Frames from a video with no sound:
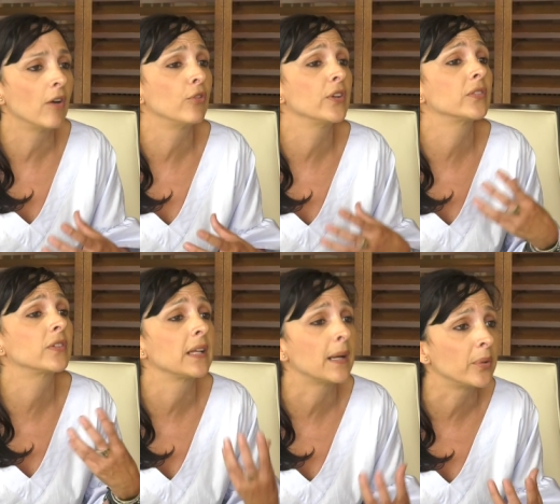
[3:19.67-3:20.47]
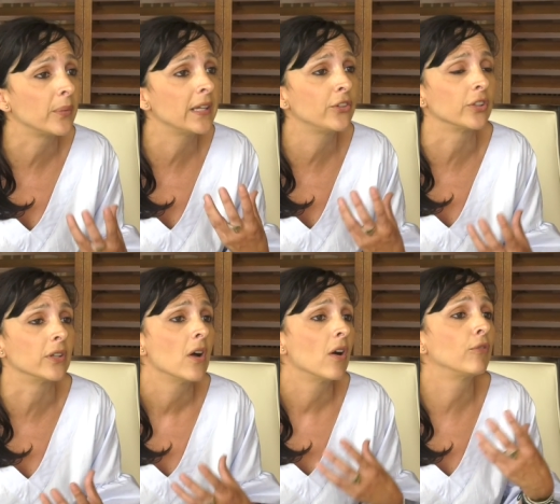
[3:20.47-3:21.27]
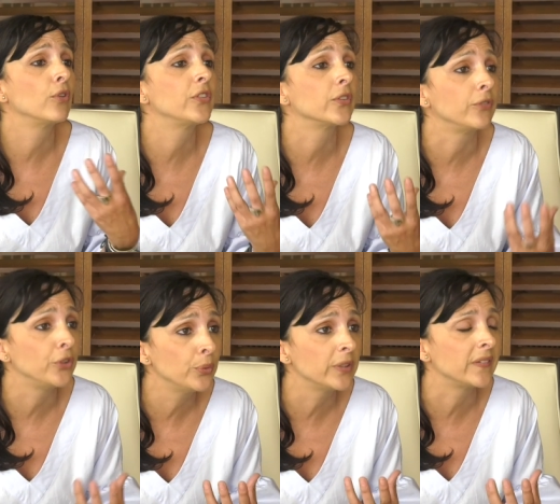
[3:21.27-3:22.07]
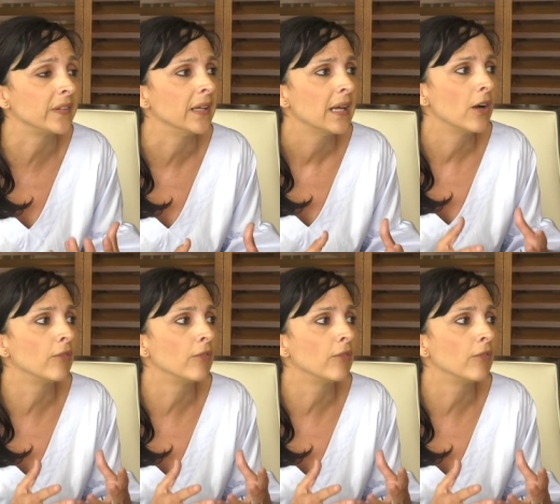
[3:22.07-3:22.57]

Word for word: a voice of collaboration, a voice of unity,